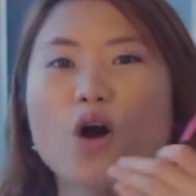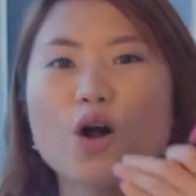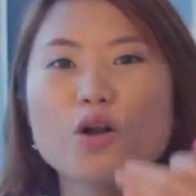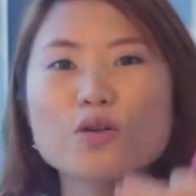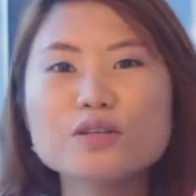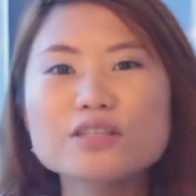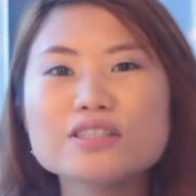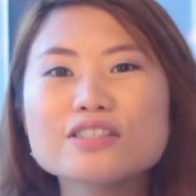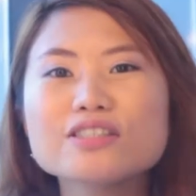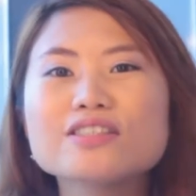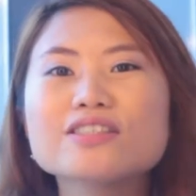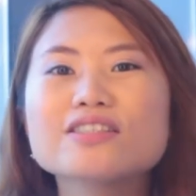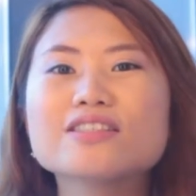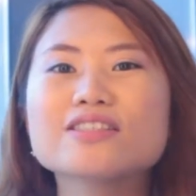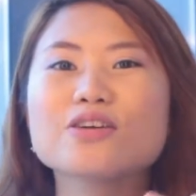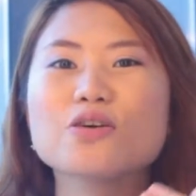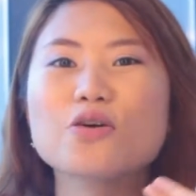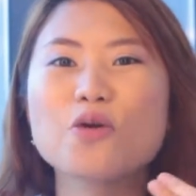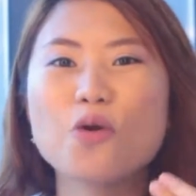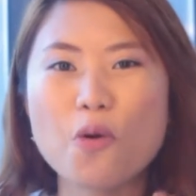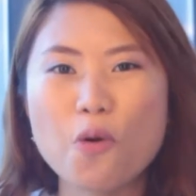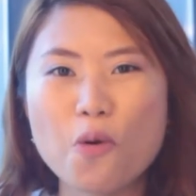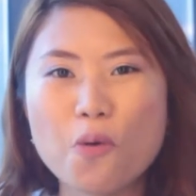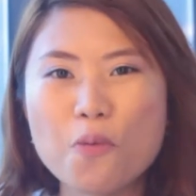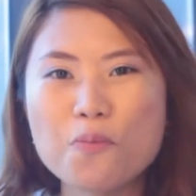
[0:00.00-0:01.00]
always
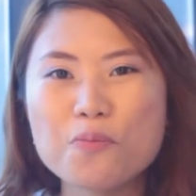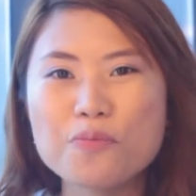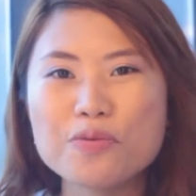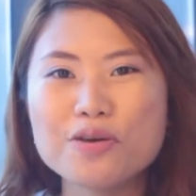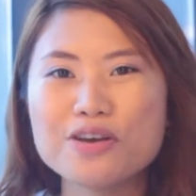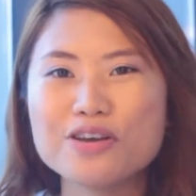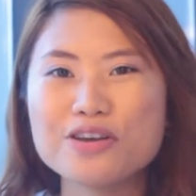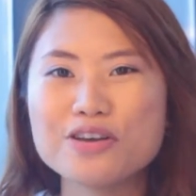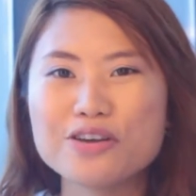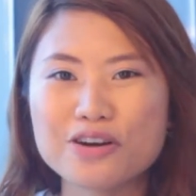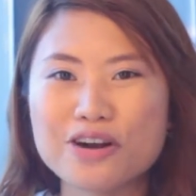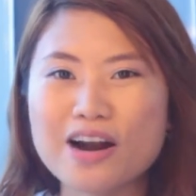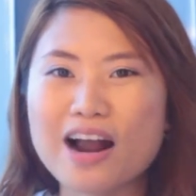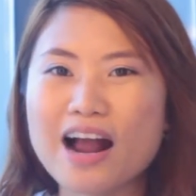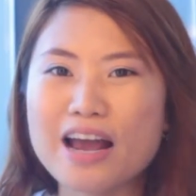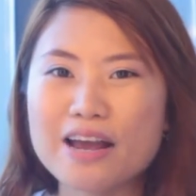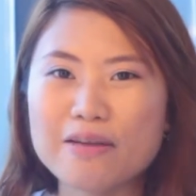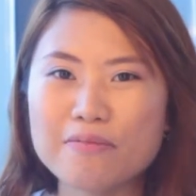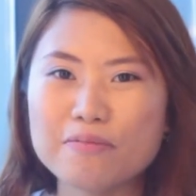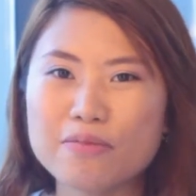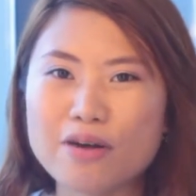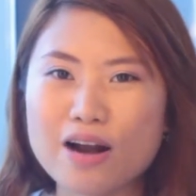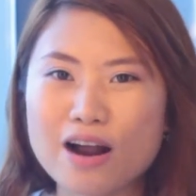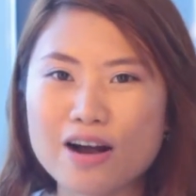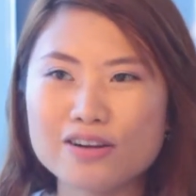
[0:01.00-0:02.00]
comb your
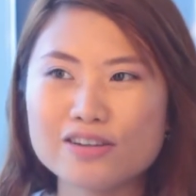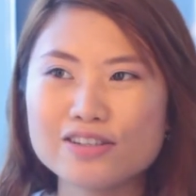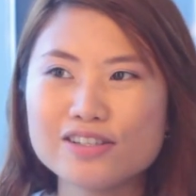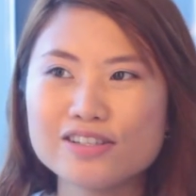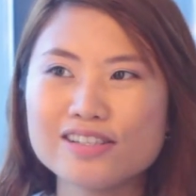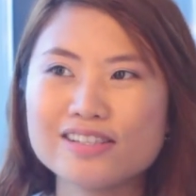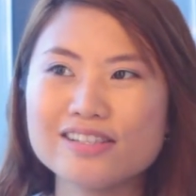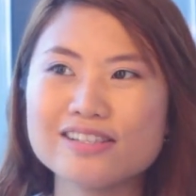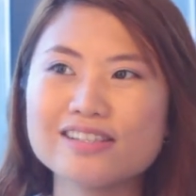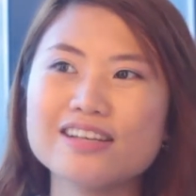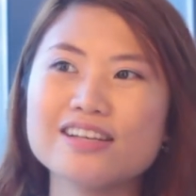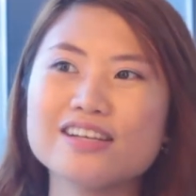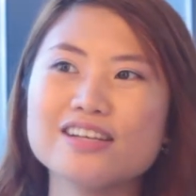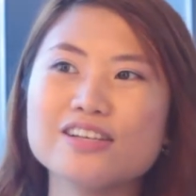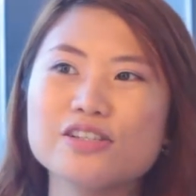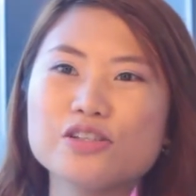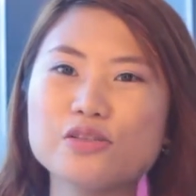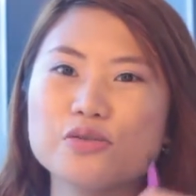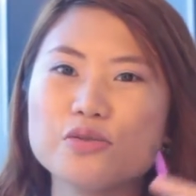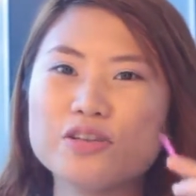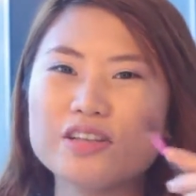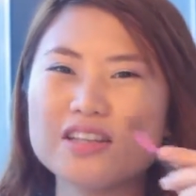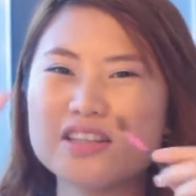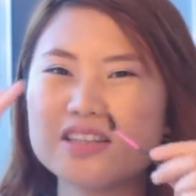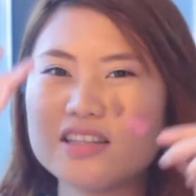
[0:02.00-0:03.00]
eyebrows
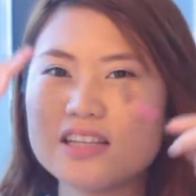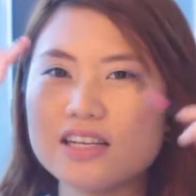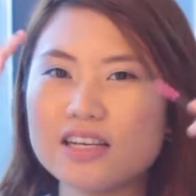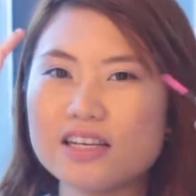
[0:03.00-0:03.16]
so that